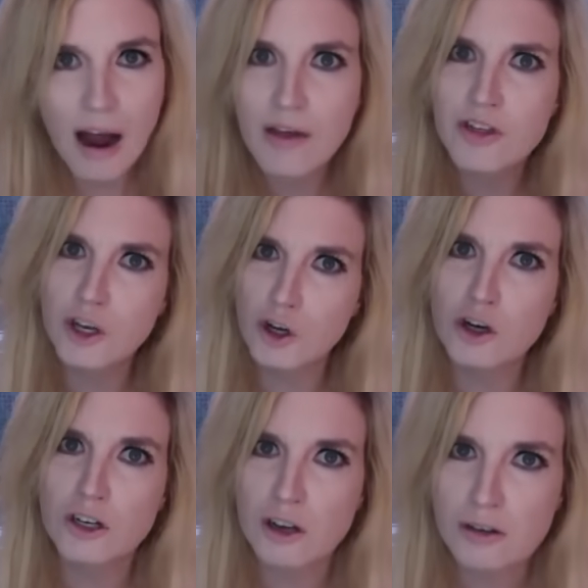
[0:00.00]
I think you
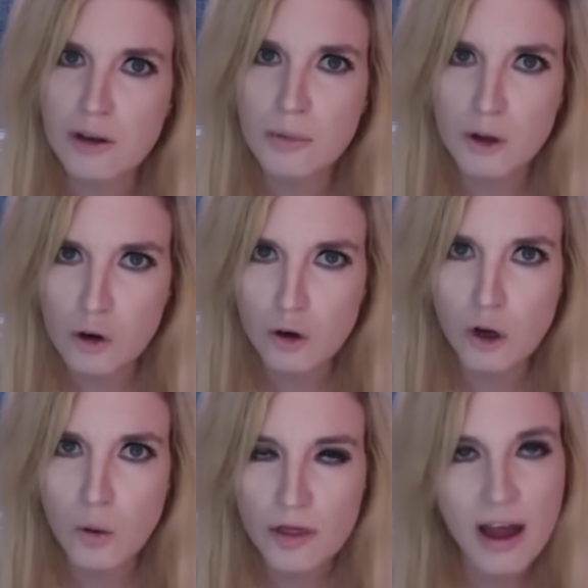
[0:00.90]
could have done something
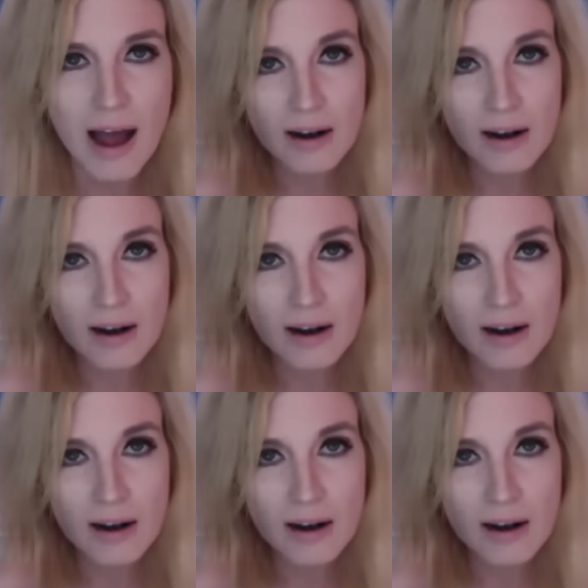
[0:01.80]
cooler with that.